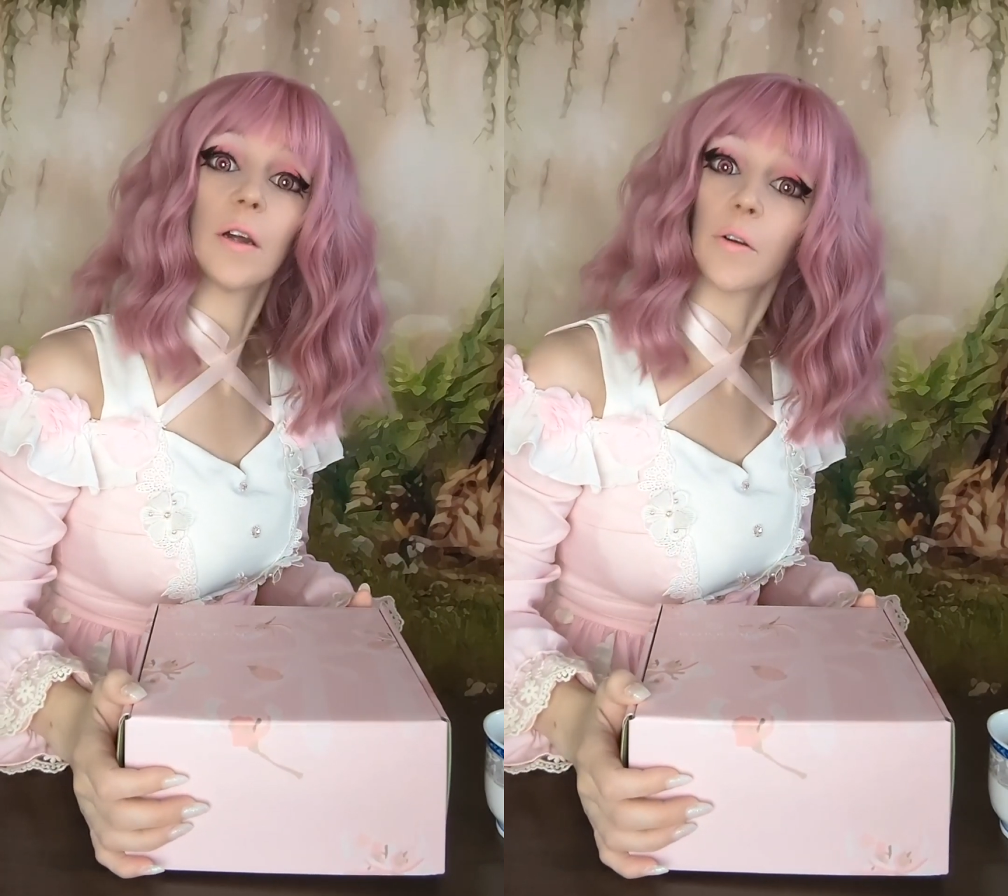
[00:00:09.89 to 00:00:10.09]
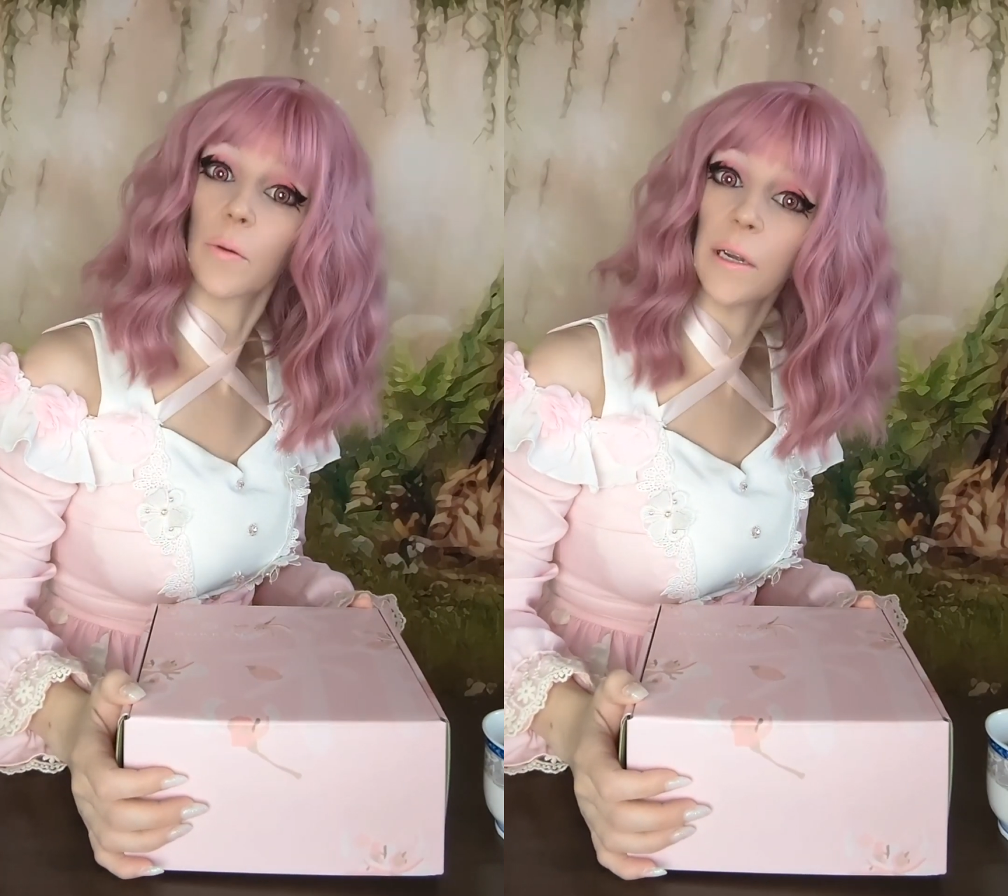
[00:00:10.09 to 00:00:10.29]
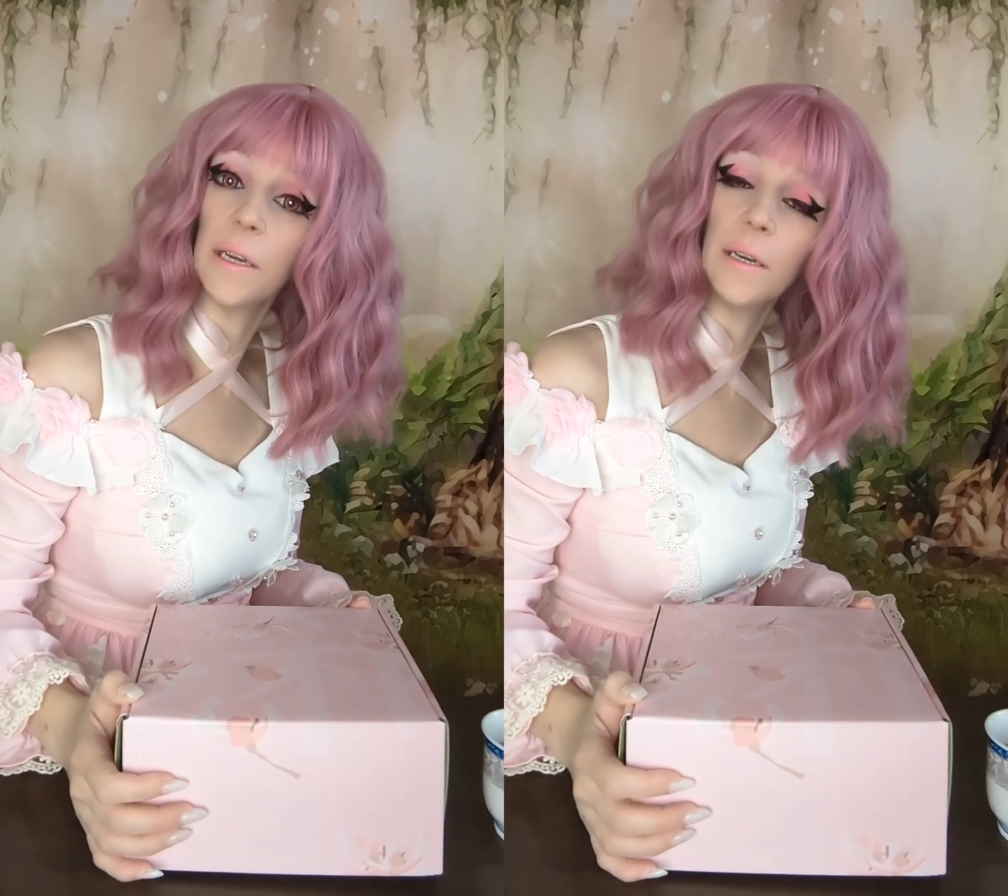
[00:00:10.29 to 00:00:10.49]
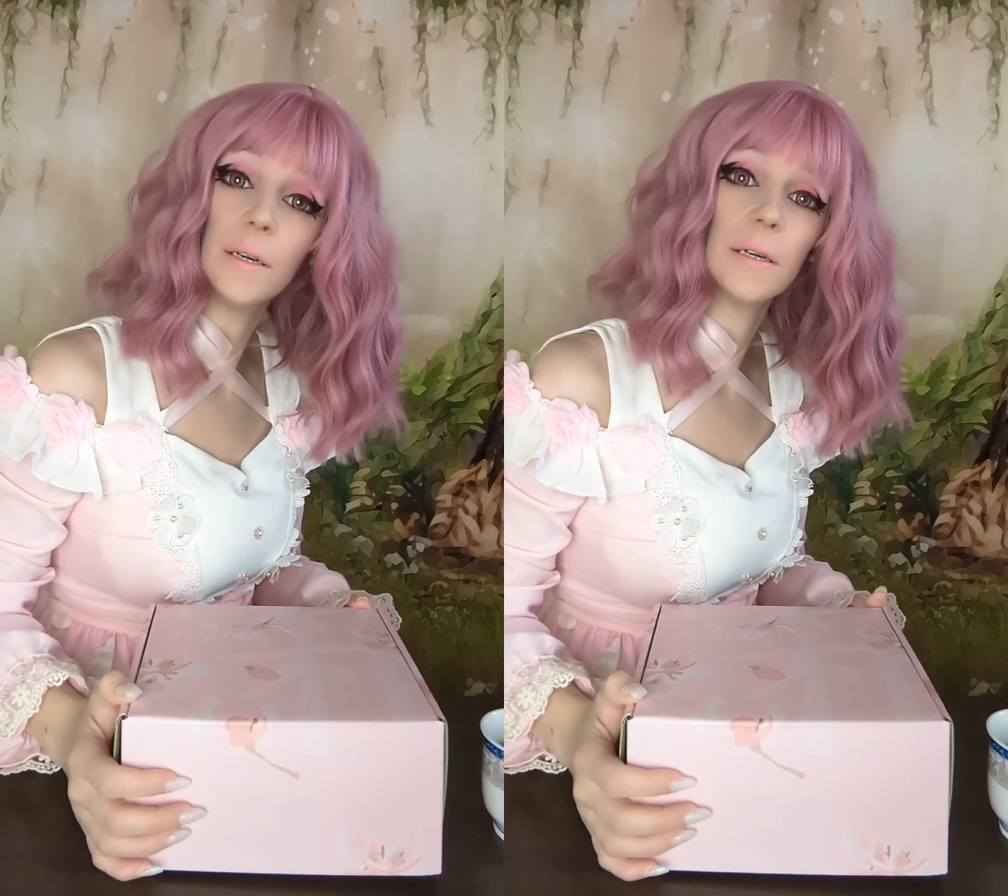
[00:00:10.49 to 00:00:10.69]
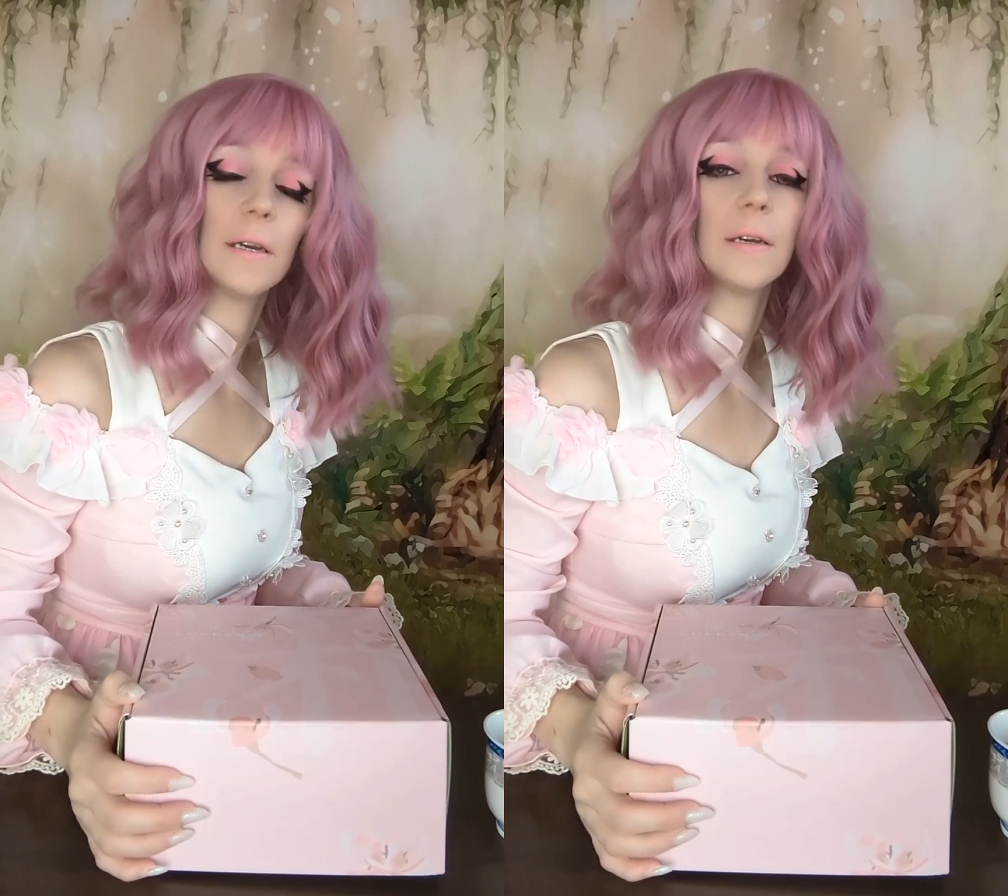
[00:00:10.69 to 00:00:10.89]
agree,
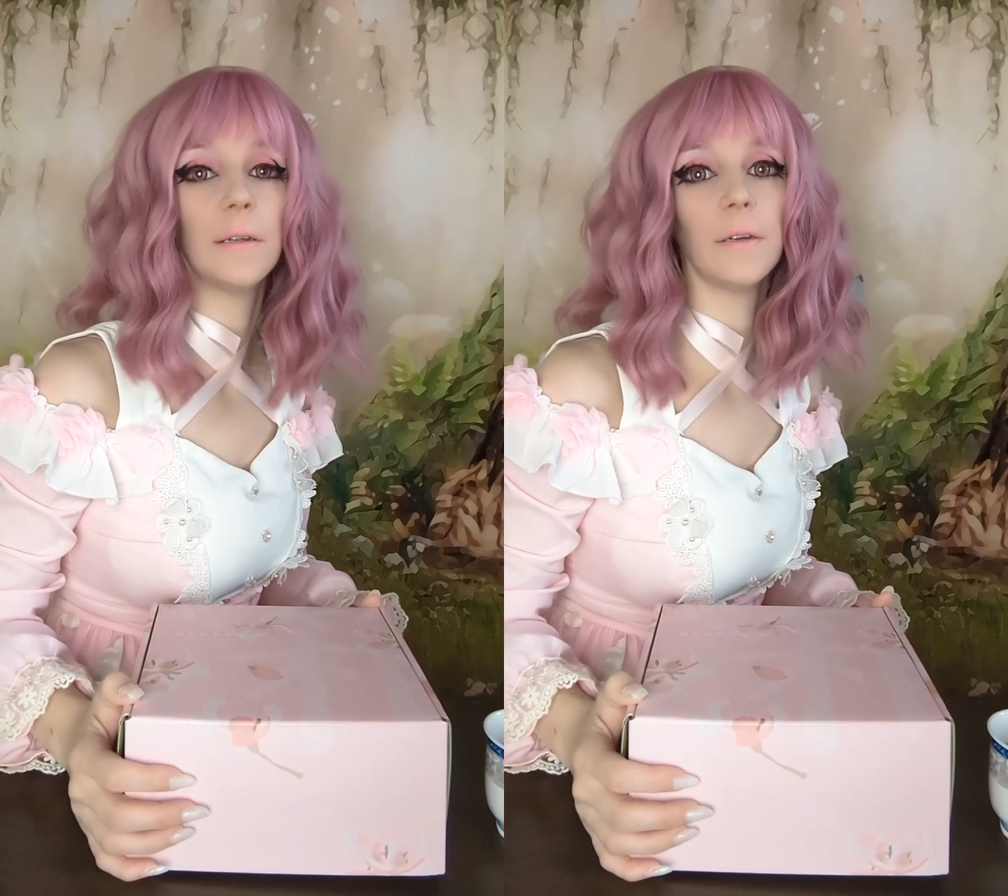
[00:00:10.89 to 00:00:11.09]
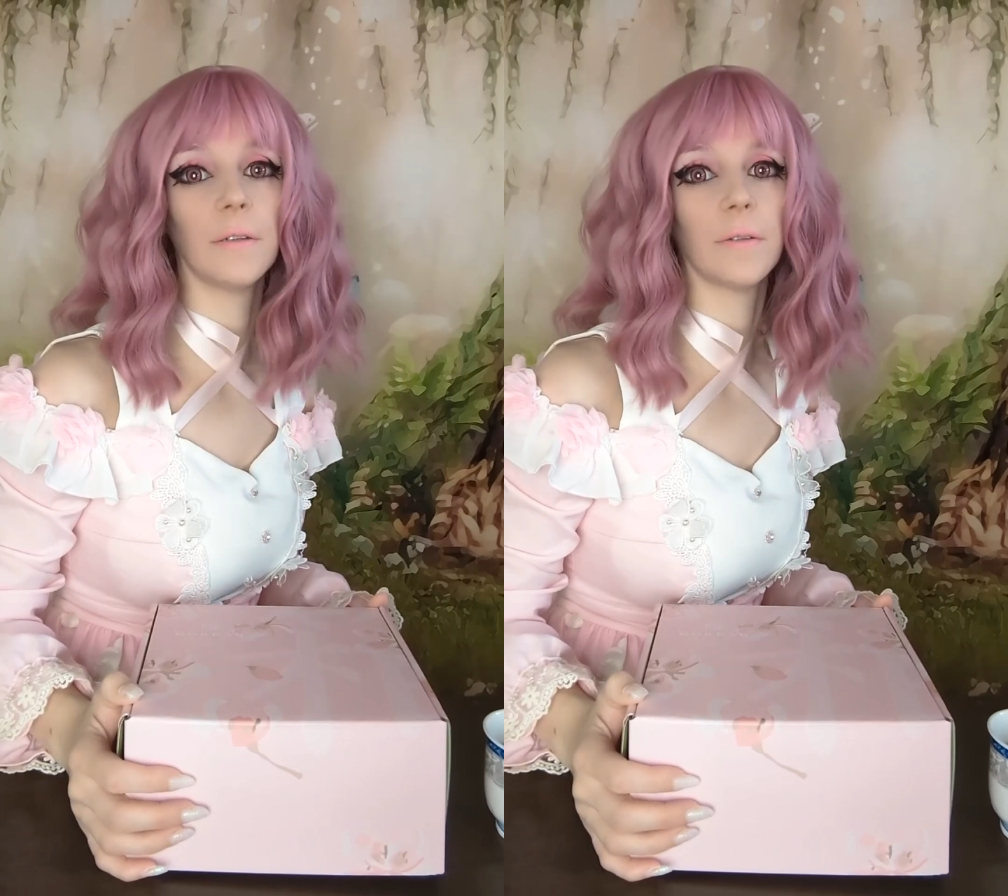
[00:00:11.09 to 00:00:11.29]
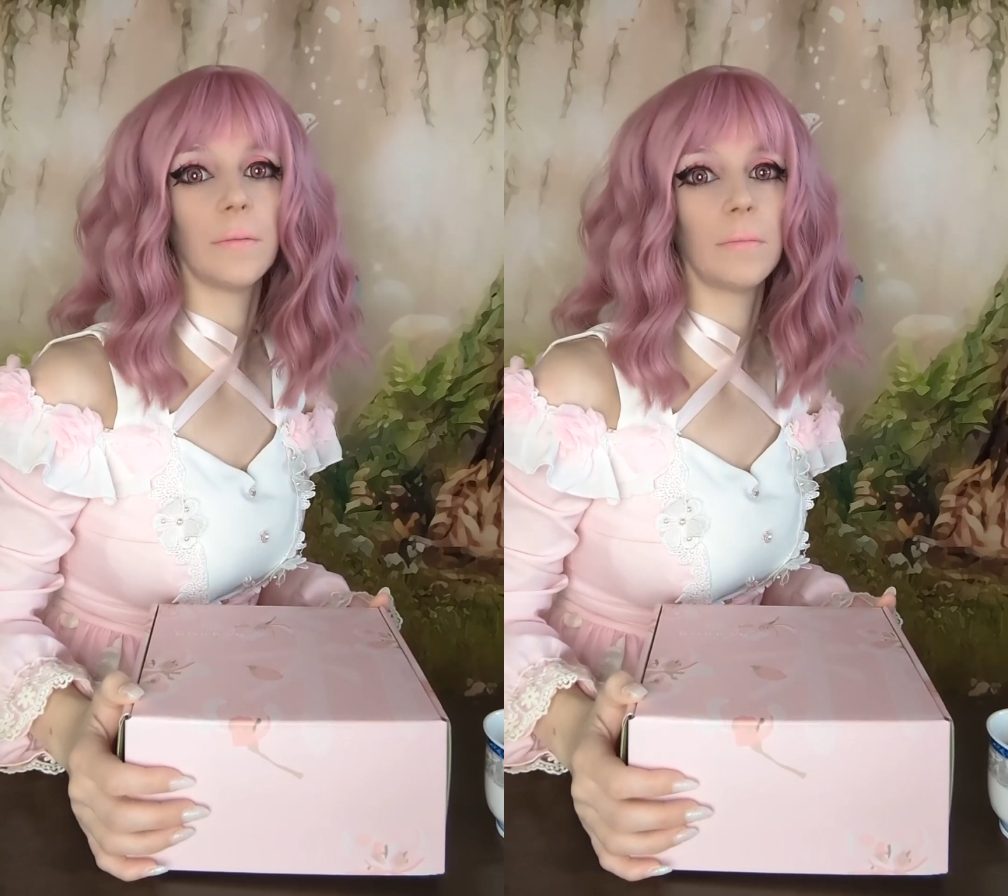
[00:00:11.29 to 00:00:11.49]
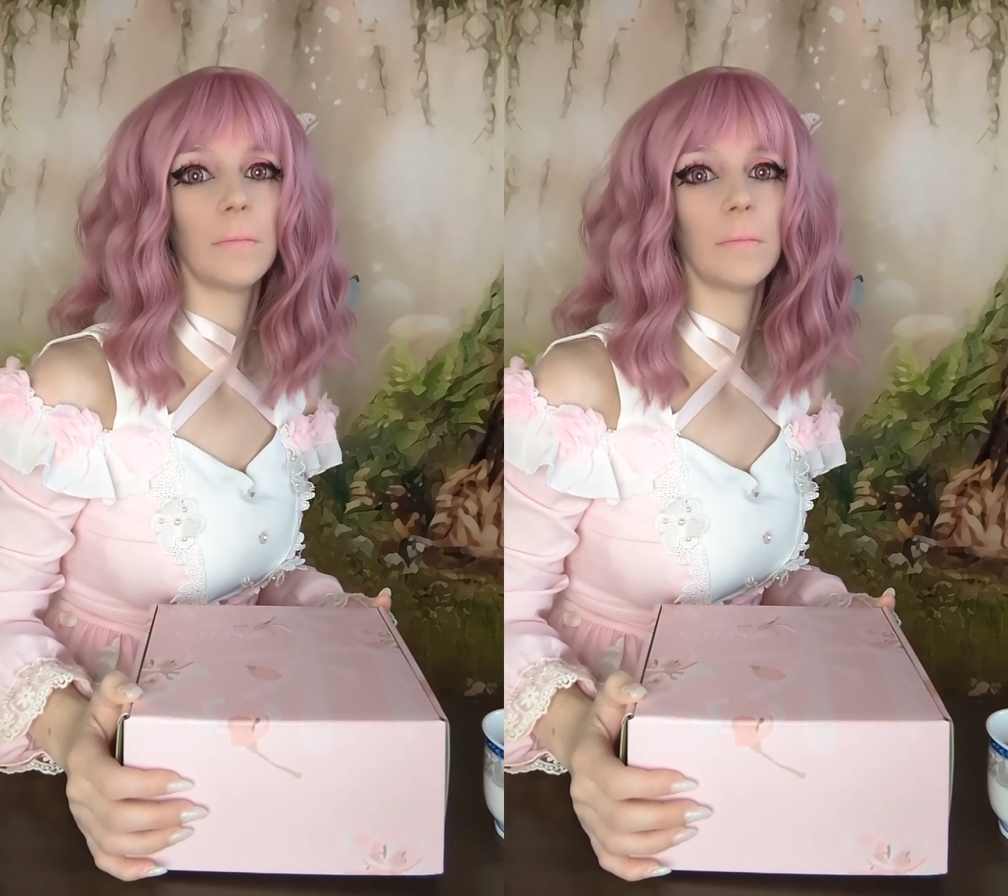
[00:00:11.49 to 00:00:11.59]
it is,